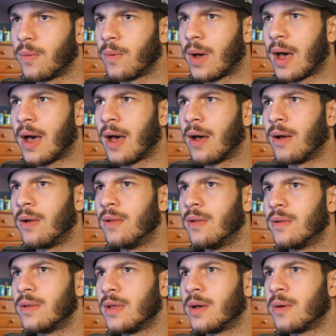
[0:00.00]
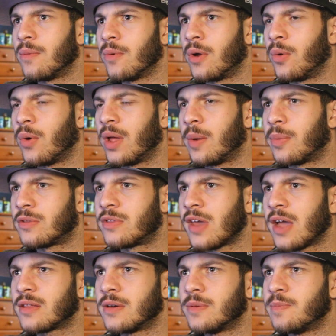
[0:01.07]
Wow. Yeah, what a way to
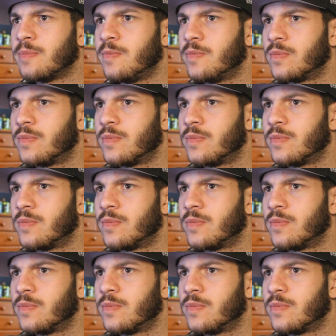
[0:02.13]
protect him.